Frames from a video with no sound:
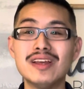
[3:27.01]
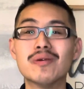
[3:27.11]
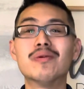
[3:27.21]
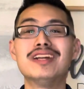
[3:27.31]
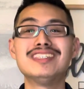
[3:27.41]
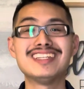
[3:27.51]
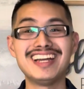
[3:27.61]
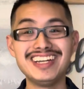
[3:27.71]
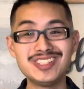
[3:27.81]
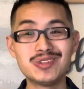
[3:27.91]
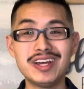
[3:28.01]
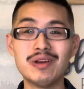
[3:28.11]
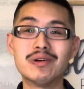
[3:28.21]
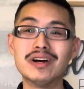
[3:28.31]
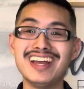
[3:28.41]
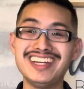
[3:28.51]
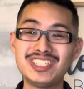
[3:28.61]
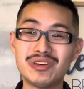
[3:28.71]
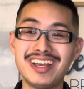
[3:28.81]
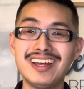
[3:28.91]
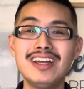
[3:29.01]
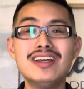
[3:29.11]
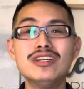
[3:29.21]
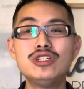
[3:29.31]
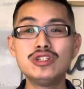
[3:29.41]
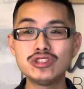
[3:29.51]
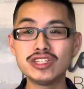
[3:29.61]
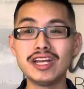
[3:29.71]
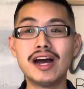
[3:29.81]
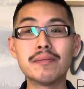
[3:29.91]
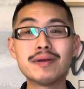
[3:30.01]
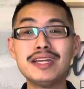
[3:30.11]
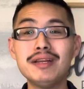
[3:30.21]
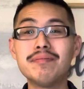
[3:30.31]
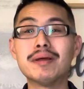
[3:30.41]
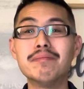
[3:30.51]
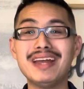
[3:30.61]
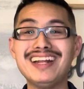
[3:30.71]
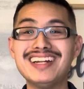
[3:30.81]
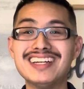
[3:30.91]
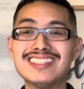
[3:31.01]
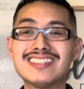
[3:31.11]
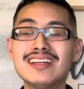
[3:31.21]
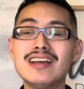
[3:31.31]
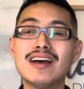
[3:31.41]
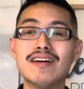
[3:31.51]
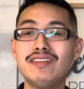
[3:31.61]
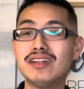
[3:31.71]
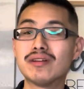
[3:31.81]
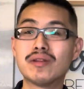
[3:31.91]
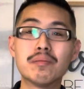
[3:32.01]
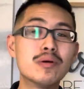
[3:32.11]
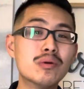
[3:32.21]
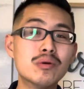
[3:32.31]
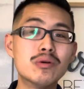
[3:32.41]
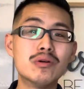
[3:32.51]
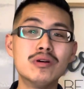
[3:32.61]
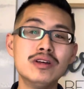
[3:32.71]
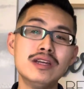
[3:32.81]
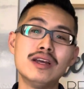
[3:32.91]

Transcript: What is an HOA? Well, HOA usually upkeep the maintenance of either the pool